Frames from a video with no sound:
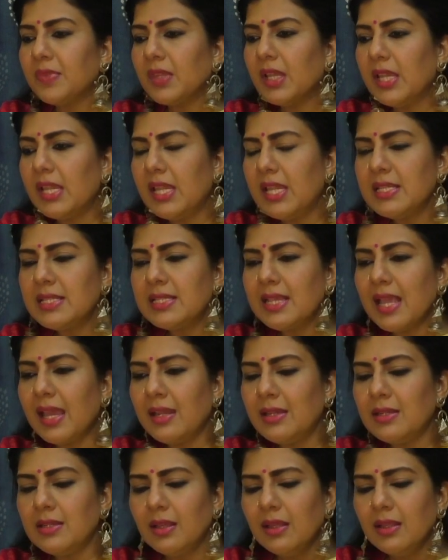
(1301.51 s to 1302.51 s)
He
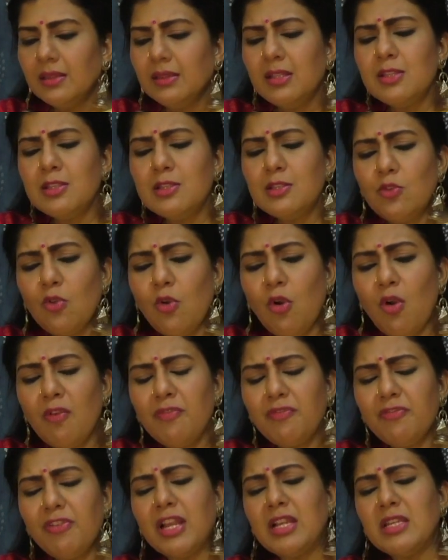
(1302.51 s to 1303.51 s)
said this law
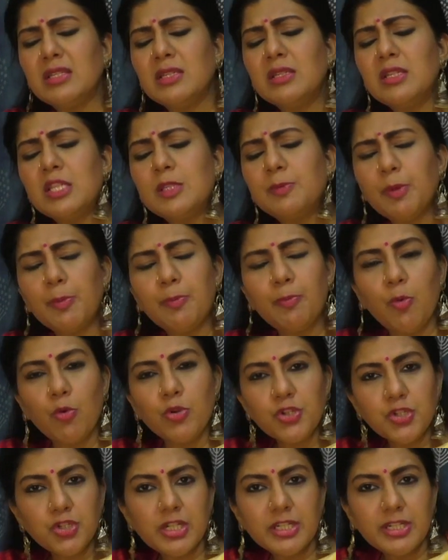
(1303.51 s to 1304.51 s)
felt
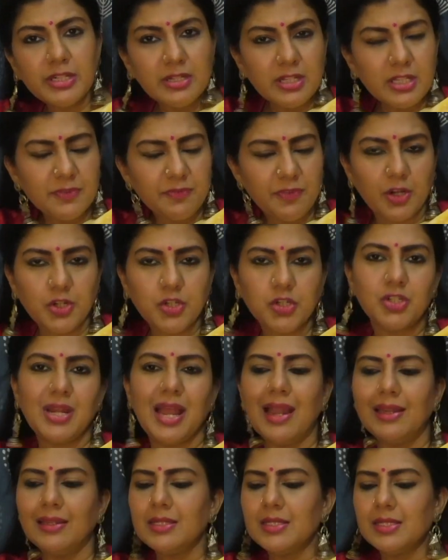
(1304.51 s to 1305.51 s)
disproportionate in its
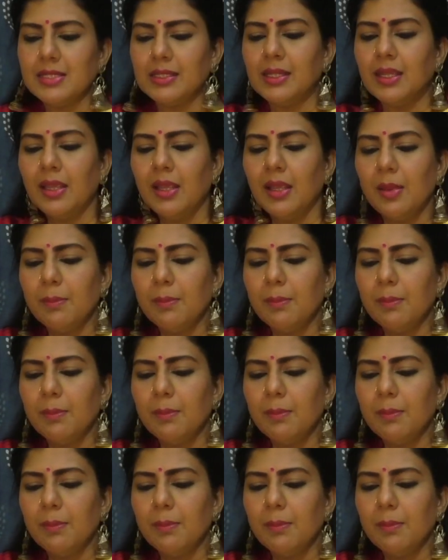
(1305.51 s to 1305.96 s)
functionality